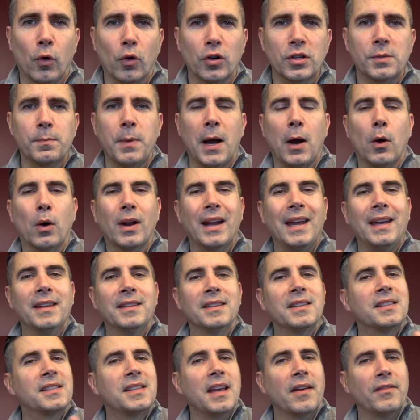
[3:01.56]
horsepower in
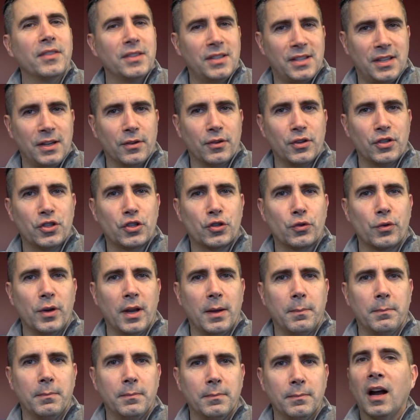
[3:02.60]
the 7 Series
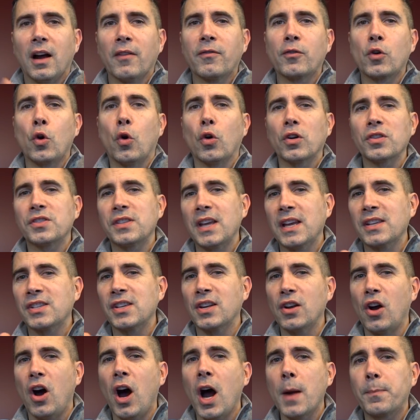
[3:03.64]
trim. Of course, as
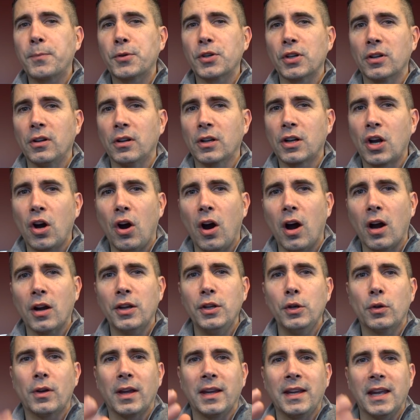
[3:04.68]
an optional car,
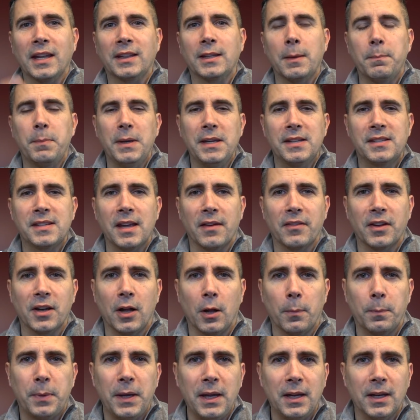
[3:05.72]
you can get the B7
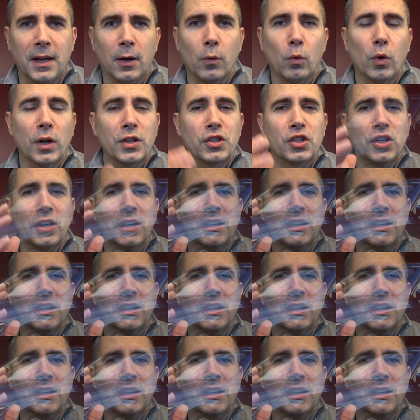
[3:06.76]
Alpina, which